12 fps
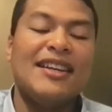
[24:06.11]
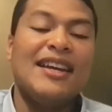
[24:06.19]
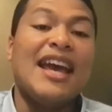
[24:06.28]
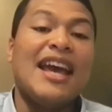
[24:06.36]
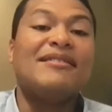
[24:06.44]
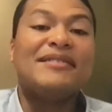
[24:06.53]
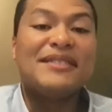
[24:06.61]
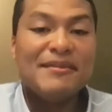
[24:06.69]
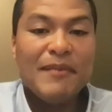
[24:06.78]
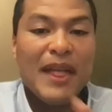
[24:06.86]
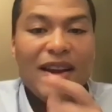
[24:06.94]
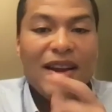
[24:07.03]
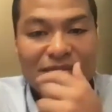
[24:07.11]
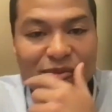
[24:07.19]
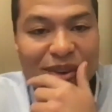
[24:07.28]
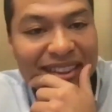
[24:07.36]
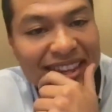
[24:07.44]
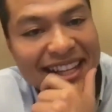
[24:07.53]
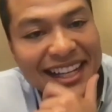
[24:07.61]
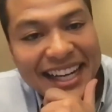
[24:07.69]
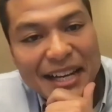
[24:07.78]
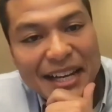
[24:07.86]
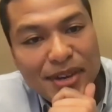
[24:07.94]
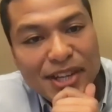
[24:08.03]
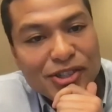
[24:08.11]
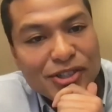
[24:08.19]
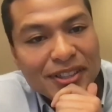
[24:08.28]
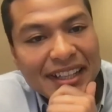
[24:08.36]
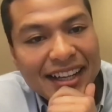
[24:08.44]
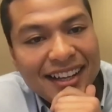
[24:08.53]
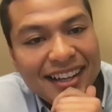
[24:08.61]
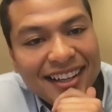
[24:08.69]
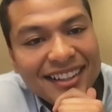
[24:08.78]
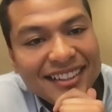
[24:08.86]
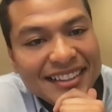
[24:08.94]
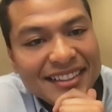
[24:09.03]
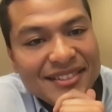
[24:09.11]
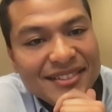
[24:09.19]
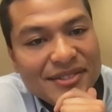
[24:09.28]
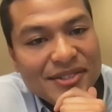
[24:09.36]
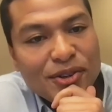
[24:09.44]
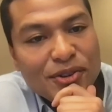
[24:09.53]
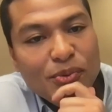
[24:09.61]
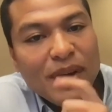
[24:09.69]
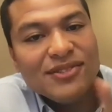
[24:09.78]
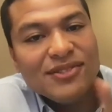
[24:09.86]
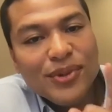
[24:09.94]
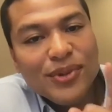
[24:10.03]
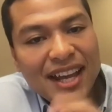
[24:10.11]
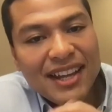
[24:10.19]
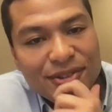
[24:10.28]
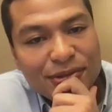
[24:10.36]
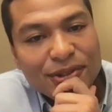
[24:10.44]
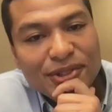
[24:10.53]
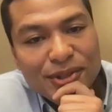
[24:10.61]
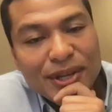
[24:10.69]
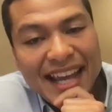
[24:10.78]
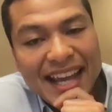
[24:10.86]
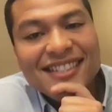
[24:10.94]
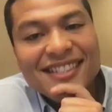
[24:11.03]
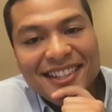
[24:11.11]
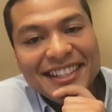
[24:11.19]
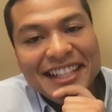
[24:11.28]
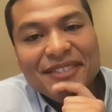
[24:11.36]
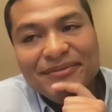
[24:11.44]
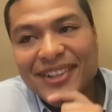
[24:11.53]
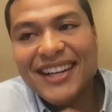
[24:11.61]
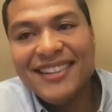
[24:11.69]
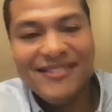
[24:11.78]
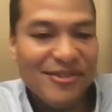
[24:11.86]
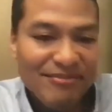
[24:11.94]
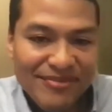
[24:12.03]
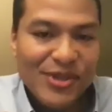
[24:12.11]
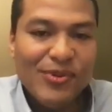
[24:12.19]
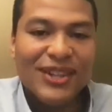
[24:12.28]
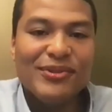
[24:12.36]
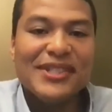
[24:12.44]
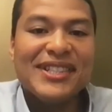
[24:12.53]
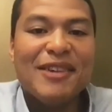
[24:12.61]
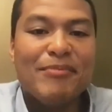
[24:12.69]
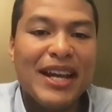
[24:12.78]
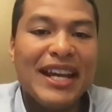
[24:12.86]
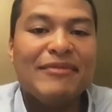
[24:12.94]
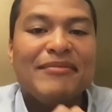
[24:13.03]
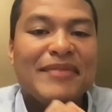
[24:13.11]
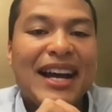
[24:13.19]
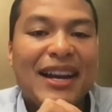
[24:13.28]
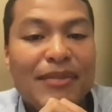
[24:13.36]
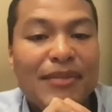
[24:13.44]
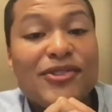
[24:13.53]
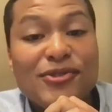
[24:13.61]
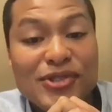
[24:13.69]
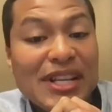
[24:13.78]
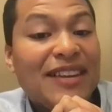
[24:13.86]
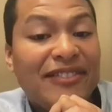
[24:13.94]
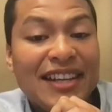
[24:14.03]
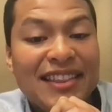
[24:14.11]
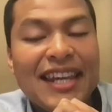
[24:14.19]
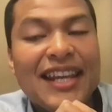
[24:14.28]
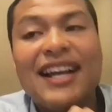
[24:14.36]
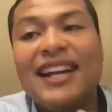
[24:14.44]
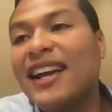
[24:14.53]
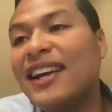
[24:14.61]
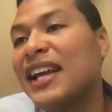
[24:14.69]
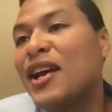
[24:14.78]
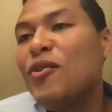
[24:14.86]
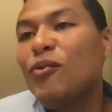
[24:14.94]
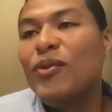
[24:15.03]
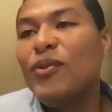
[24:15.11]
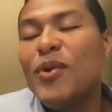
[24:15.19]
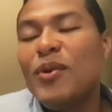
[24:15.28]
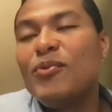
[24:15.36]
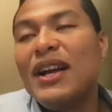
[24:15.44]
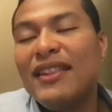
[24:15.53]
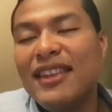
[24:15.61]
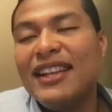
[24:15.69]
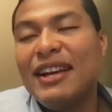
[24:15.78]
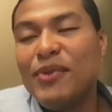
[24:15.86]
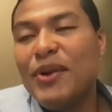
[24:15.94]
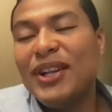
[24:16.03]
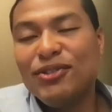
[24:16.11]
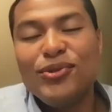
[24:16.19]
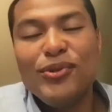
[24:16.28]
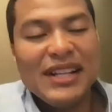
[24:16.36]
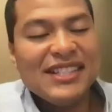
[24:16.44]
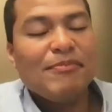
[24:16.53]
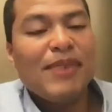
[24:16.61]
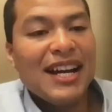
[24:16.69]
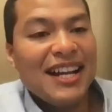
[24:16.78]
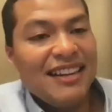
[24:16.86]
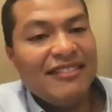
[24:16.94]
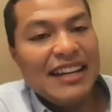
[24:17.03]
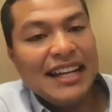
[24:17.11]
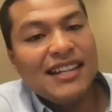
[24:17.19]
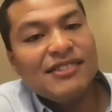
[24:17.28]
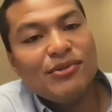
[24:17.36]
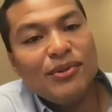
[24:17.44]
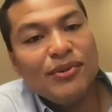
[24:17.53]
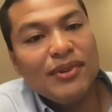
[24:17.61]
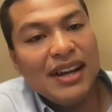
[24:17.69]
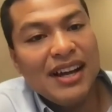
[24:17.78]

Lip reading: And one thing that Clena mentioned, you want to get your hands dirty, right? You want to start playing by yourself, I think. And one thing that we want to do at Zapata definitely is to,